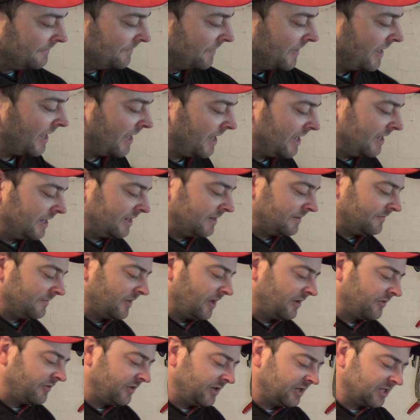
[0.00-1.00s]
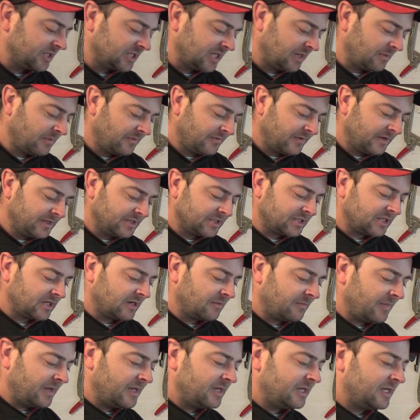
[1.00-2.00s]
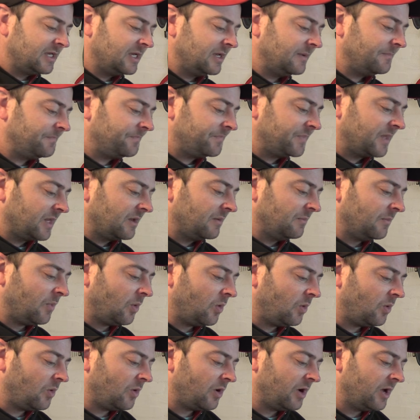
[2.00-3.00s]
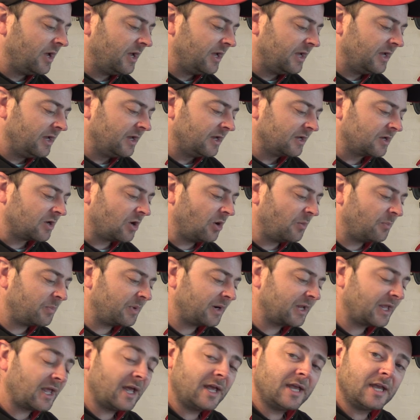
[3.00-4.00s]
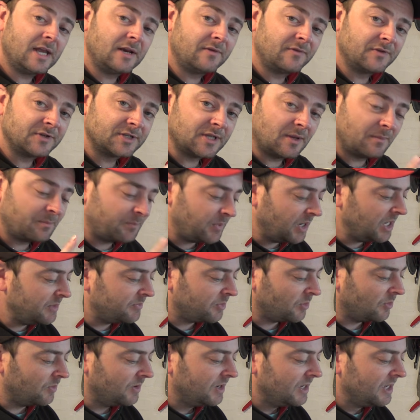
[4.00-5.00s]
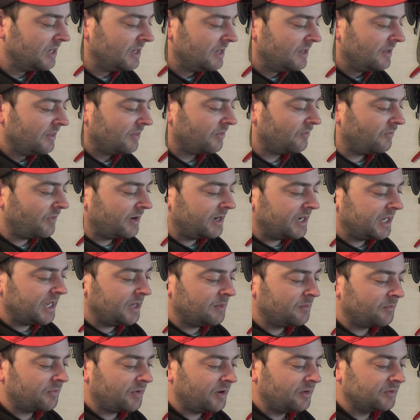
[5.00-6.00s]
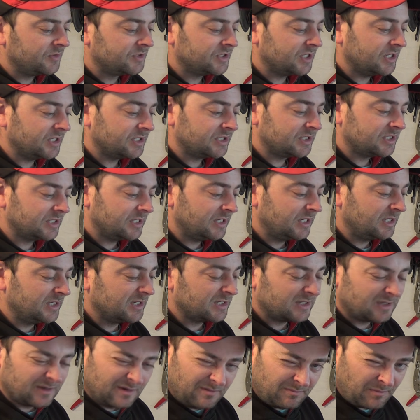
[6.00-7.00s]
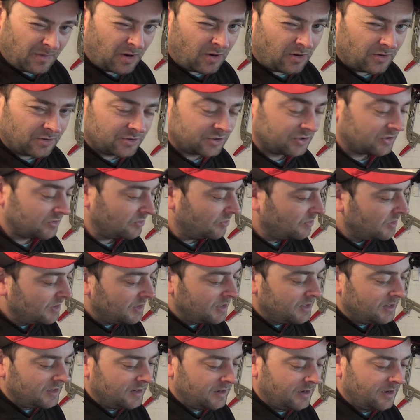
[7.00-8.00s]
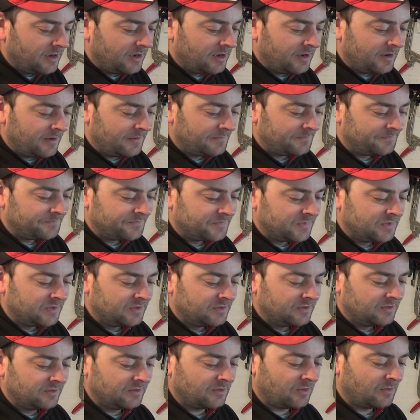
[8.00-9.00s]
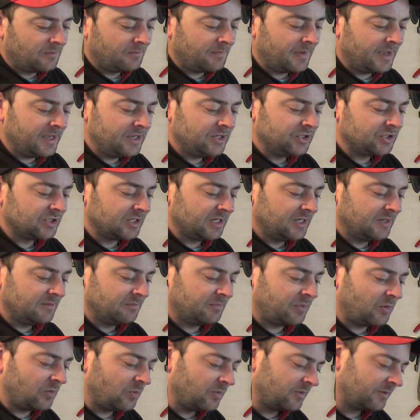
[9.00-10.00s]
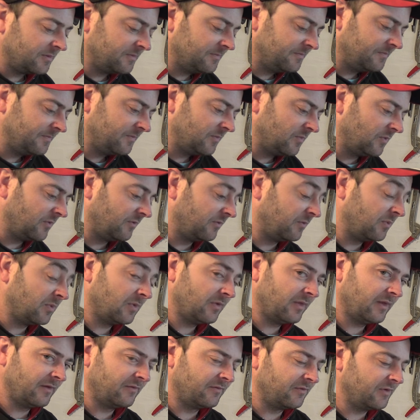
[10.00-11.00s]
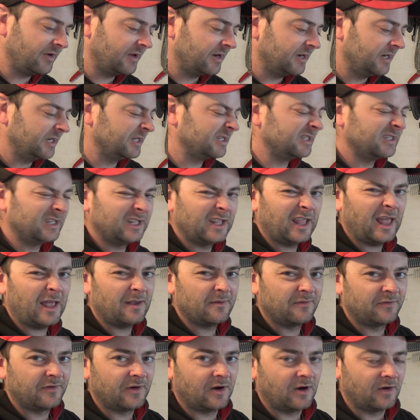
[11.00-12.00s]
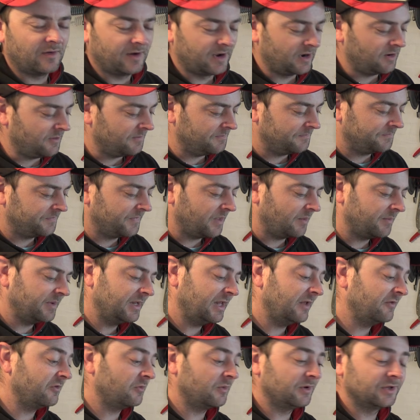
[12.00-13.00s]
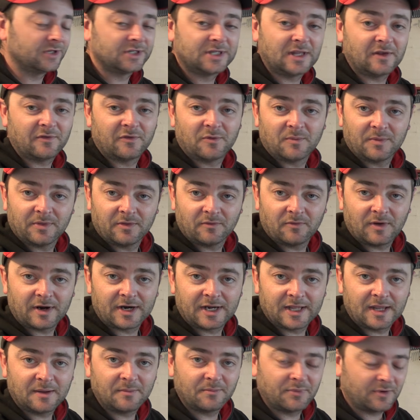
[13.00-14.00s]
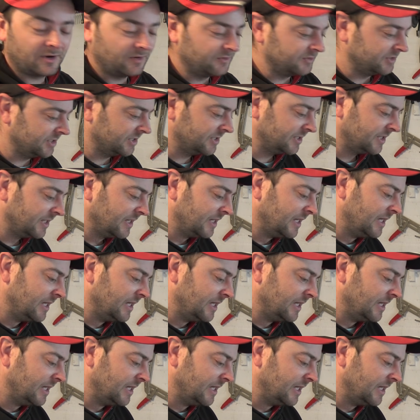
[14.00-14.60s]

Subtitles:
and I think some of it's going to make it more complicated for some people. The running in process is marginal, not majorly important. What they've written isn't that far out. I mean, everyone's different with the running in process,